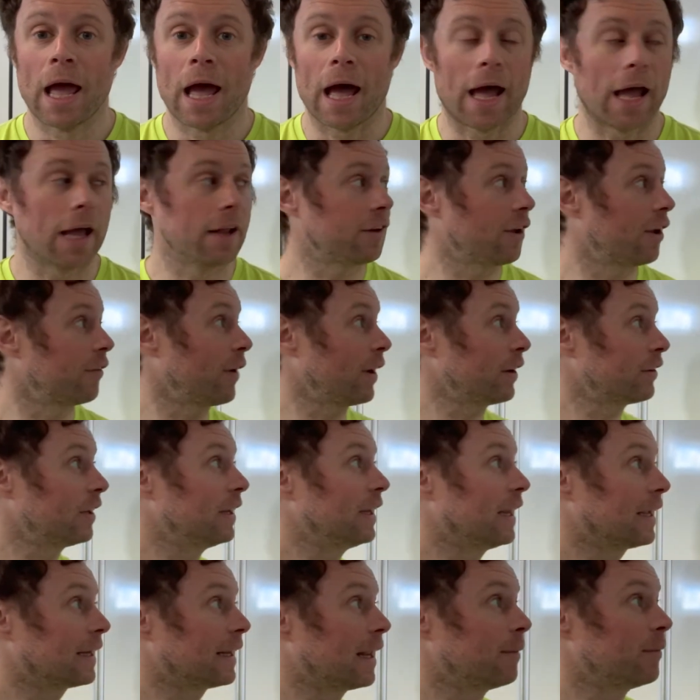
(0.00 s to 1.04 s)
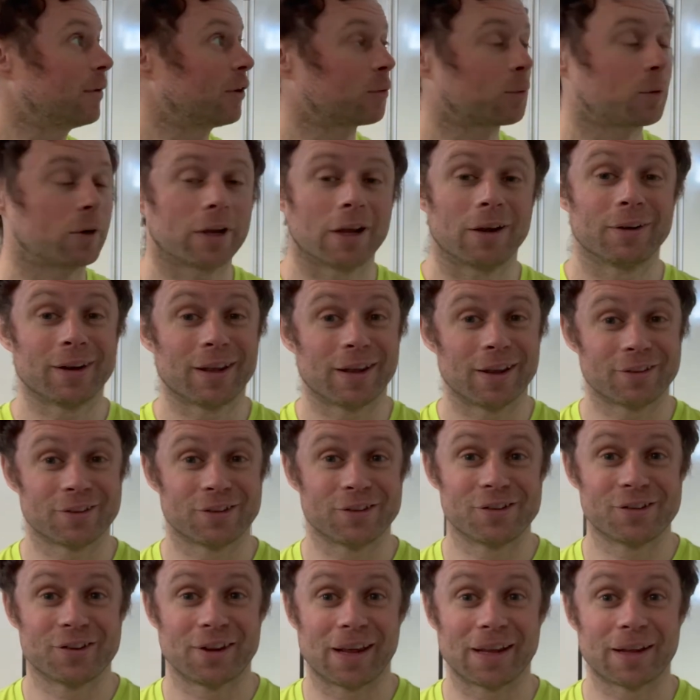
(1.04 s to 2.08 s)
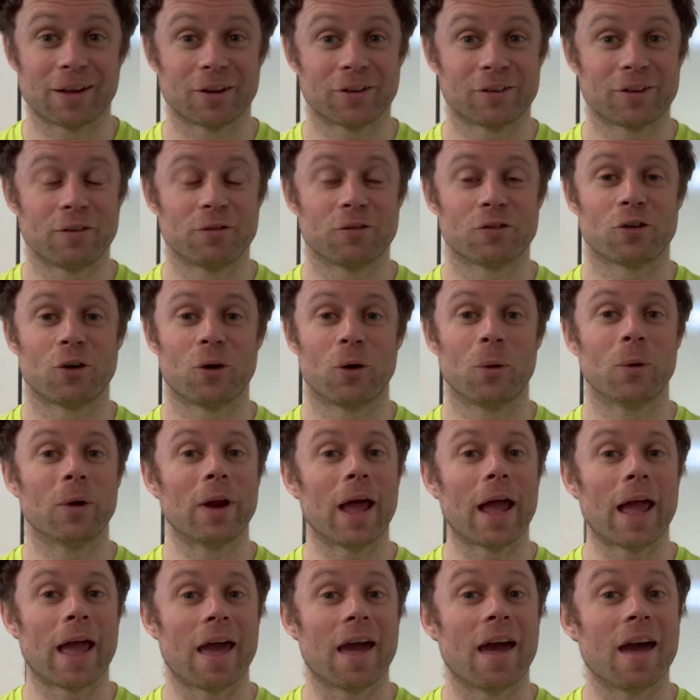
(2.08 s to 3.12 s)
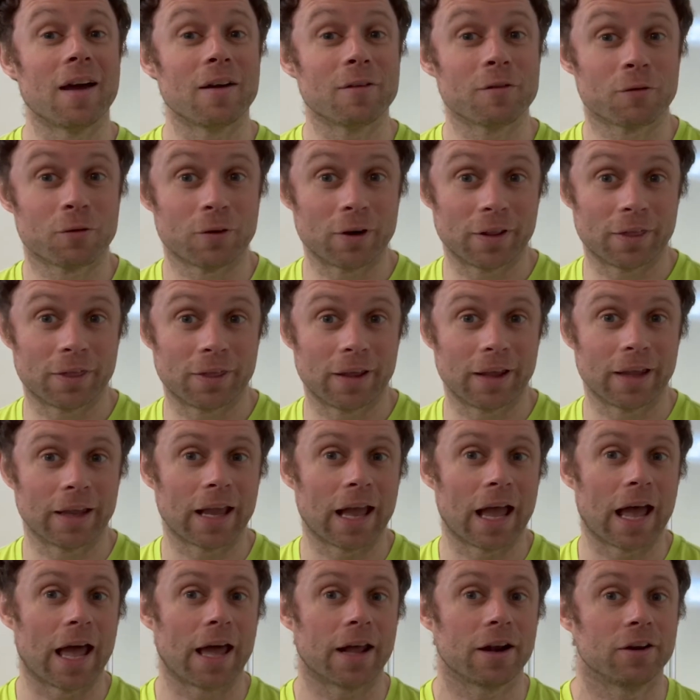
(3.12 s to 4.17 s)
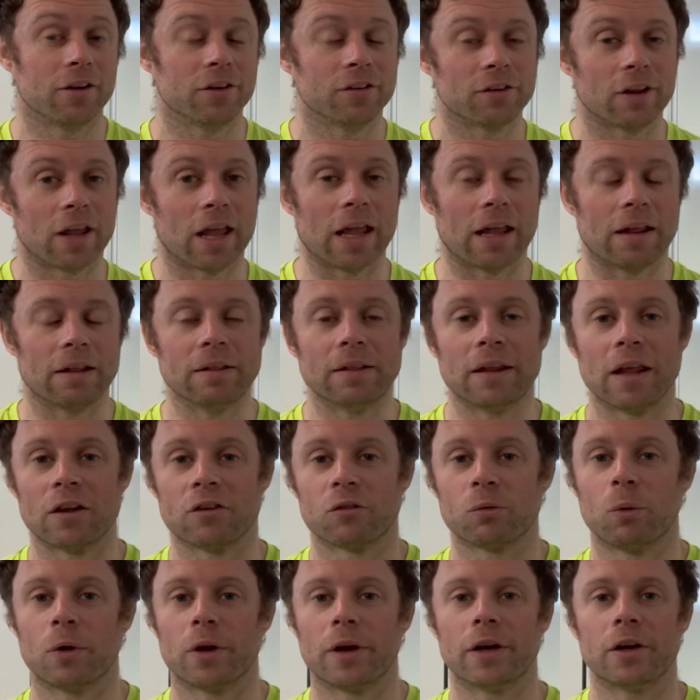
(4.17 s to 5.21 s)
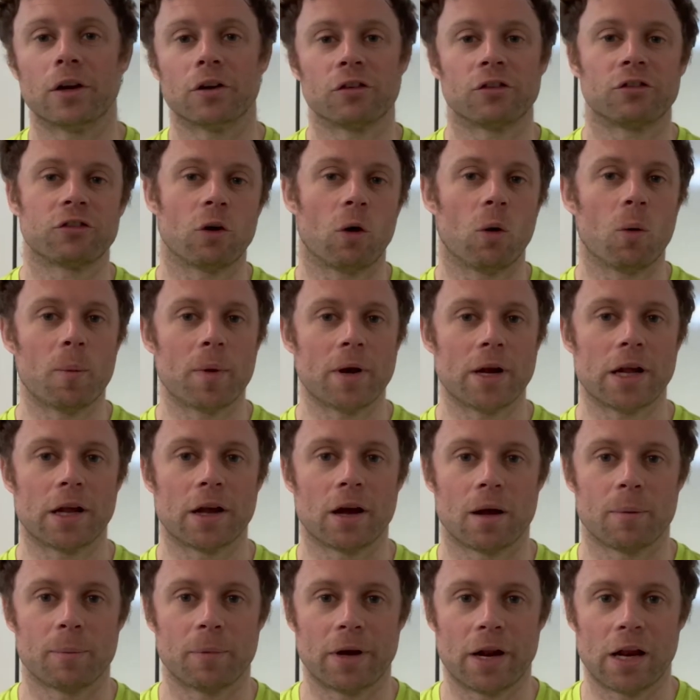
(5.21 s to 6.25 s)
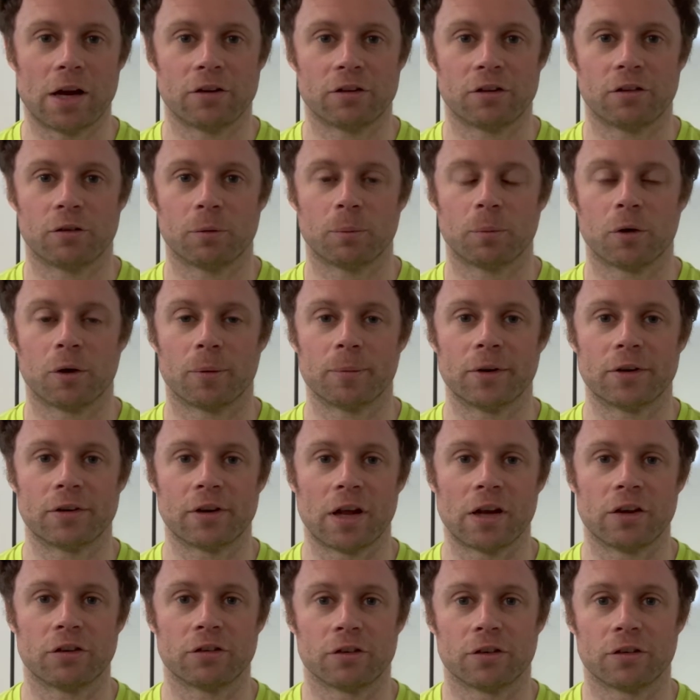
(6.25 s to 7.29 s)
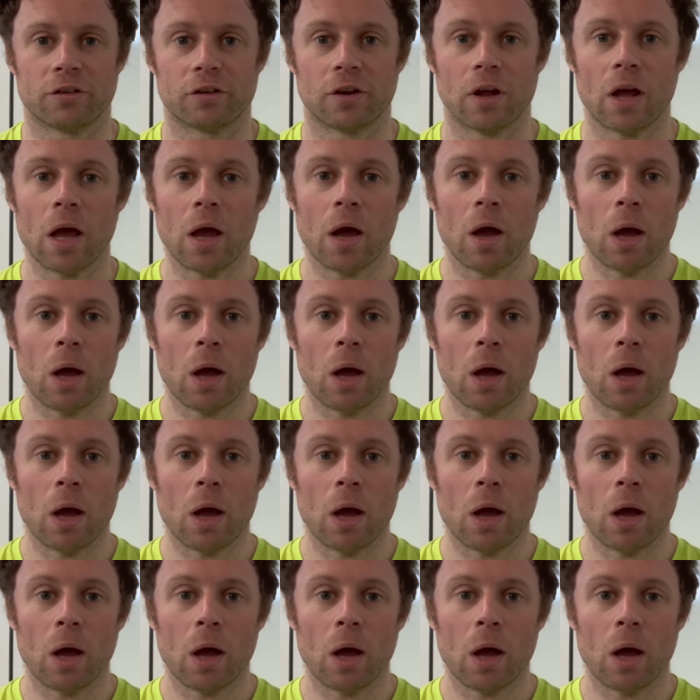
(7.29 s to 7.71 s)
And I've actually nicknamed this workout kitchen sink because they've thrown everything at us in this one, and there's so many combinations and permutations.